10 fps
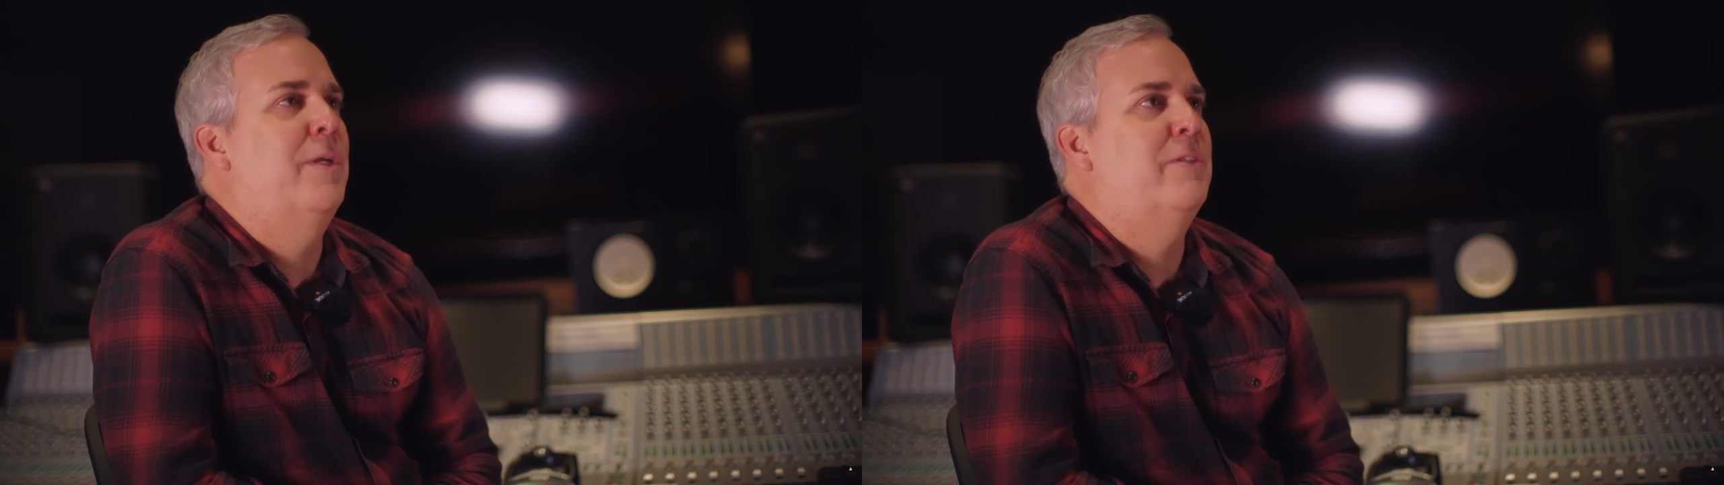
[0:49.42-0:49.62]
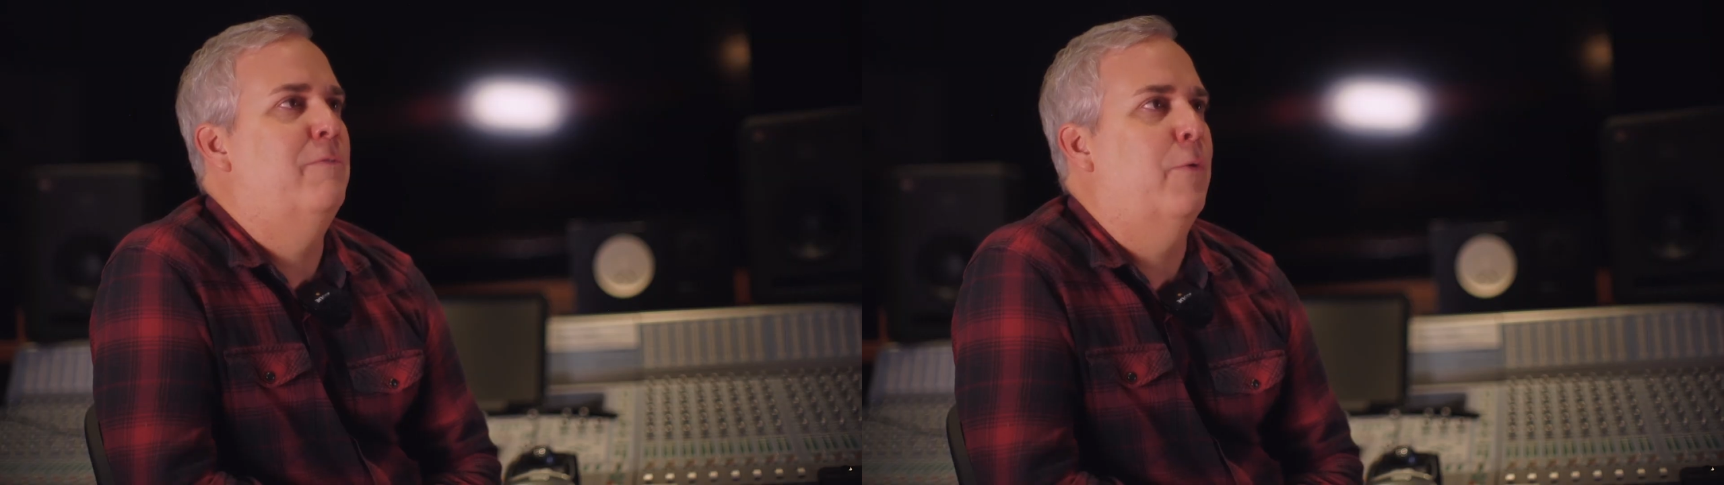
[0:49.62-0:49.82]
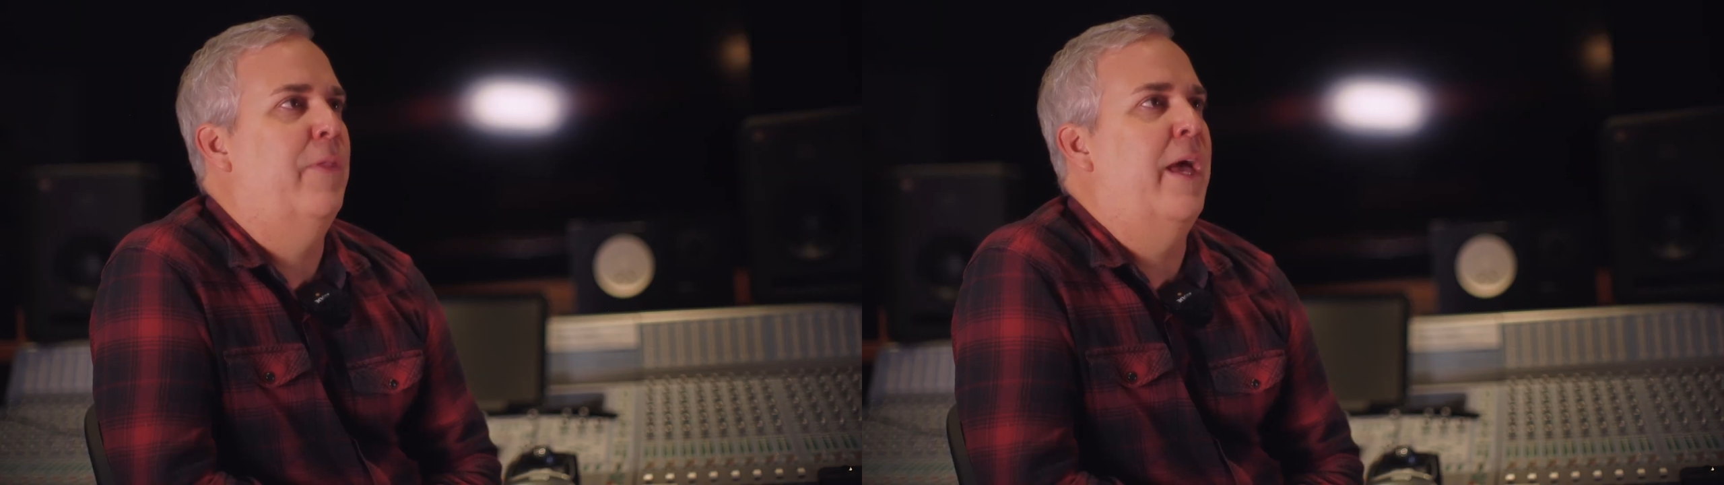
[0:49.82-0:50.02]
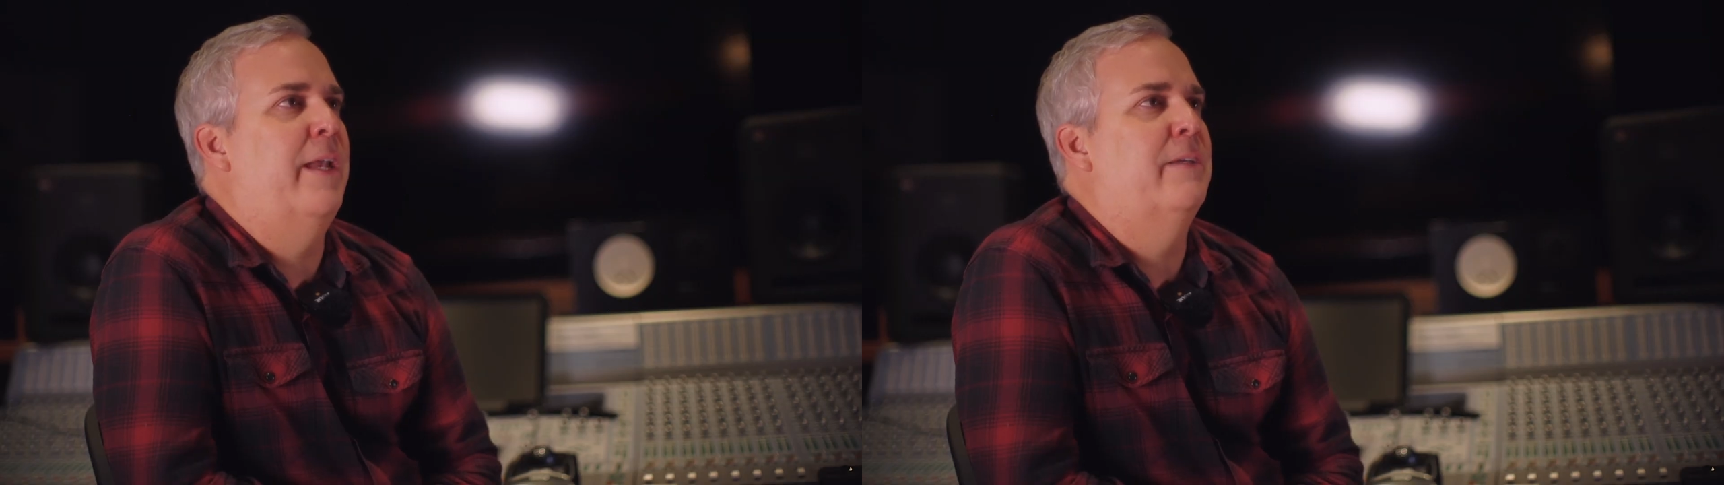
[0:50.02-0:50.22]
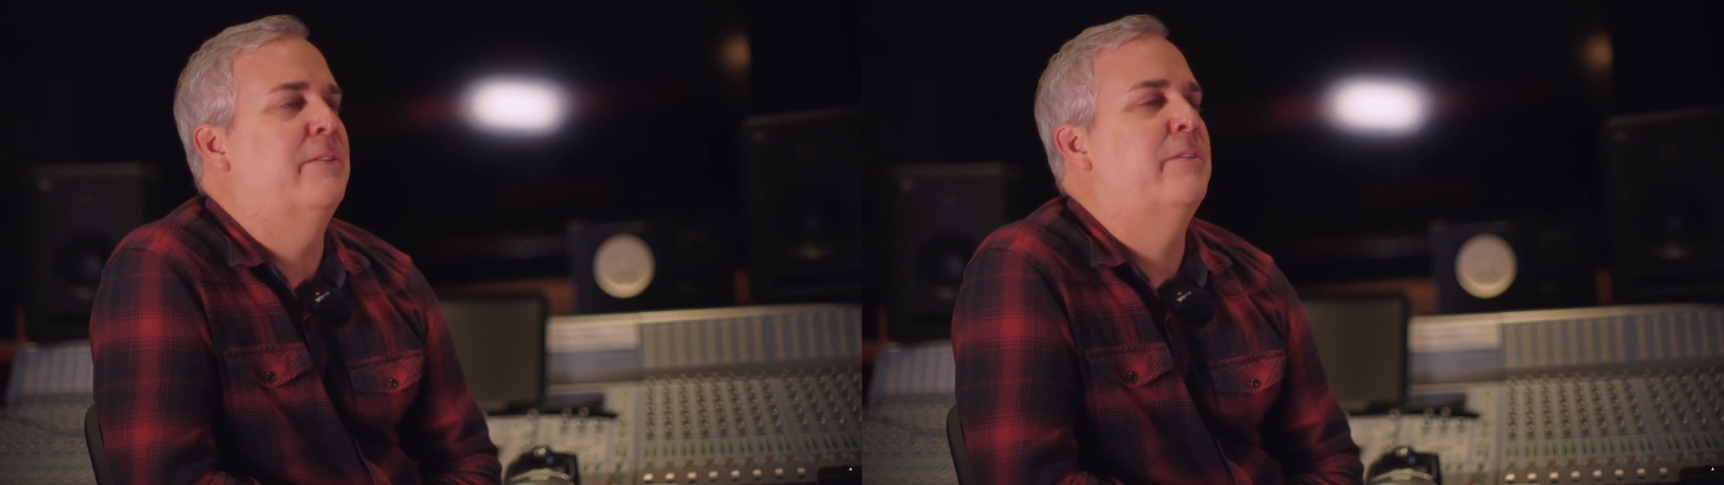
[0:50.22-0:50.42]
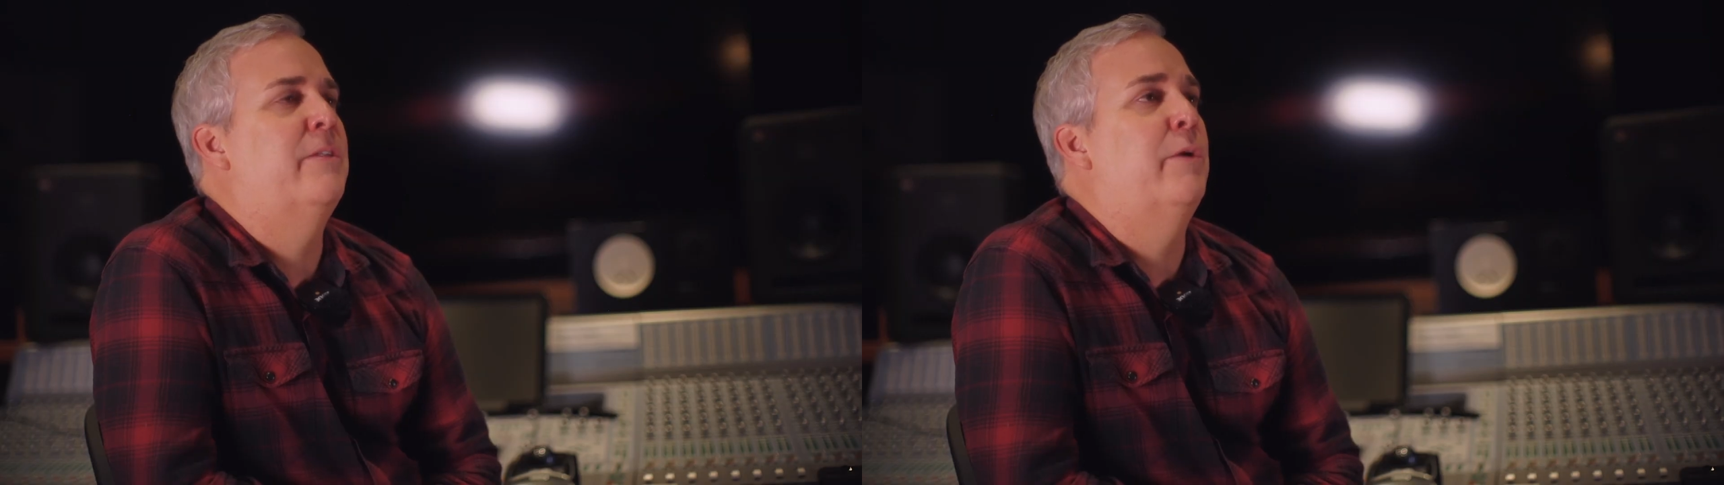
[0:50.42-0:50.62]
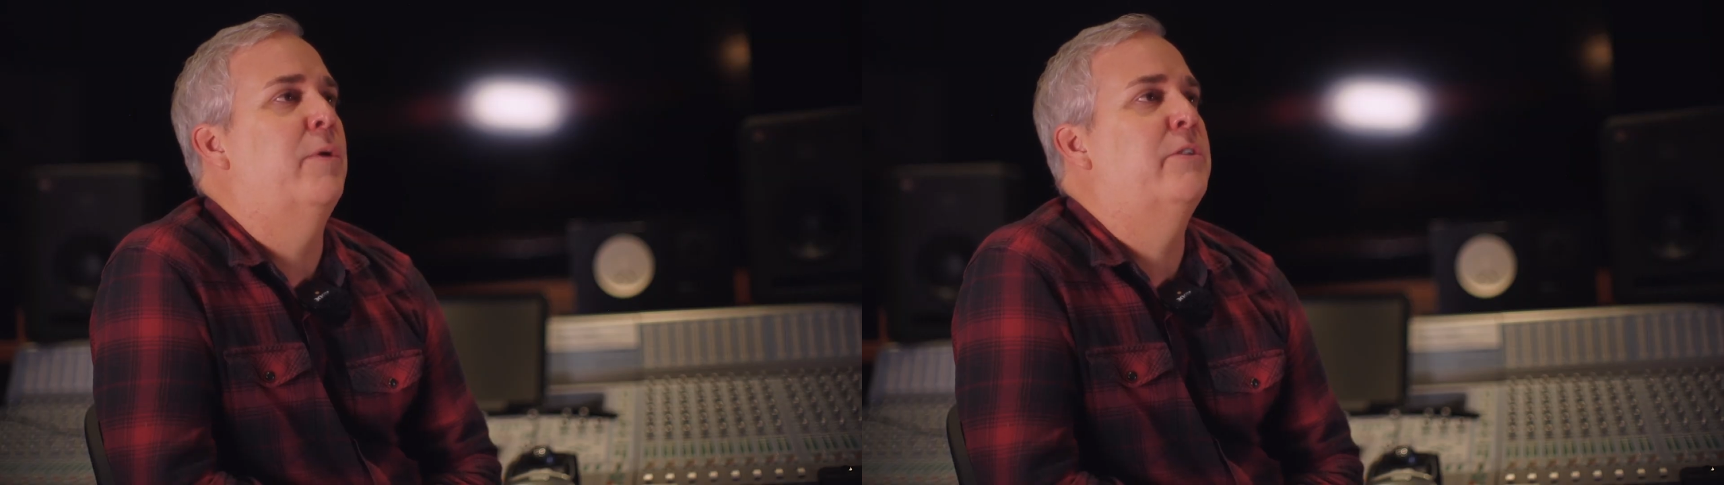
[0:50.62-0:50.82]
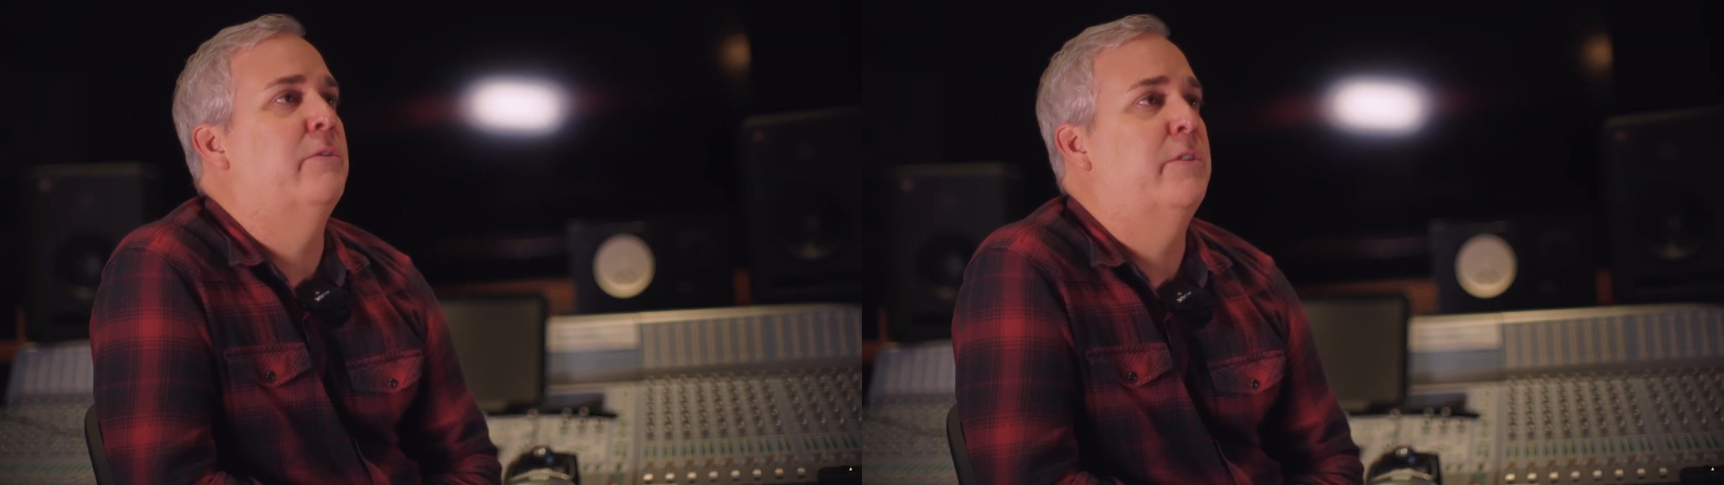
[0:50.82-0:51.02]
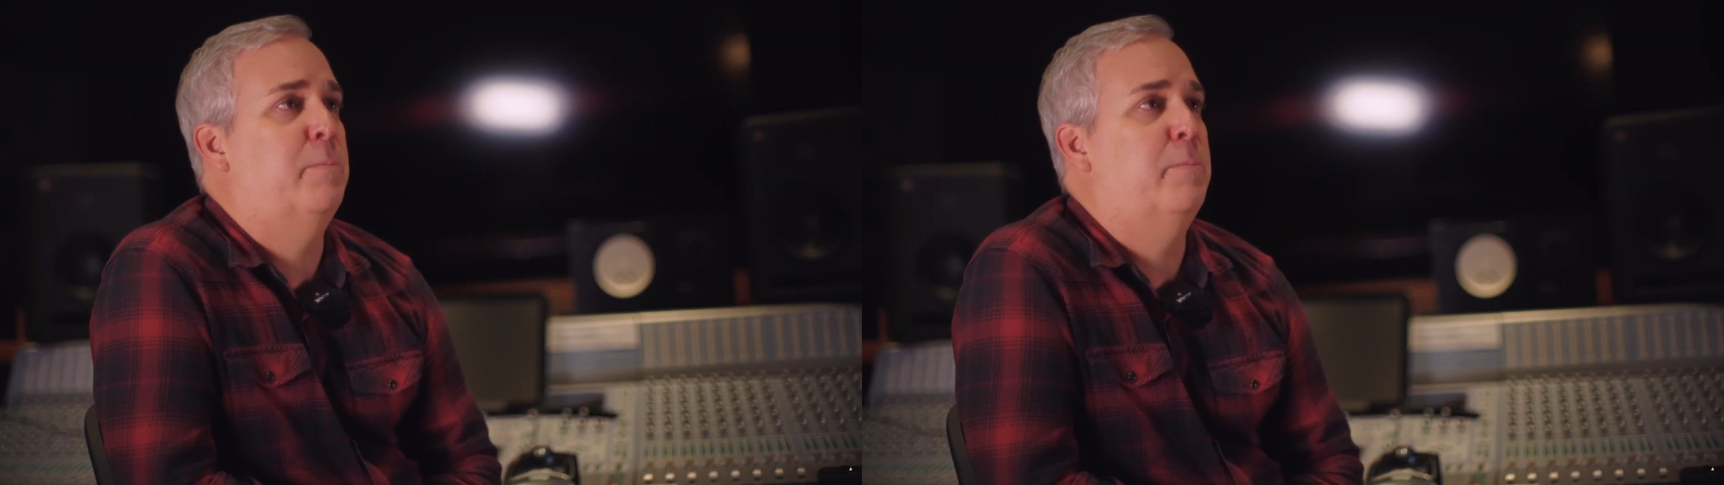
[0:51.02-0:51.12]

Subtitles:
reason for that is the original